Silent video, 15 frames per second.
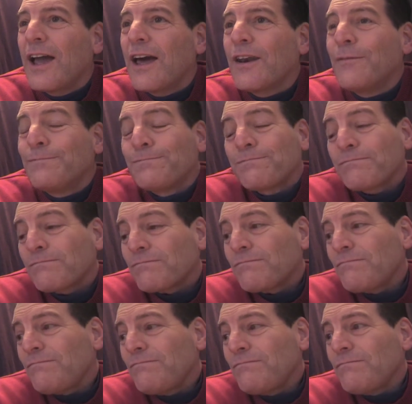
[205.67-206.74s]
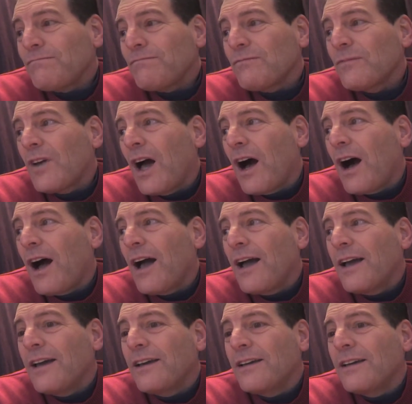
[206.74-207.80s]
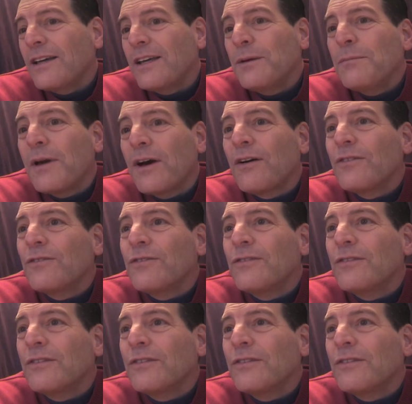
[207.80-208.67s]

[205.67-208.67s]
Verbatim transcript: And I emailed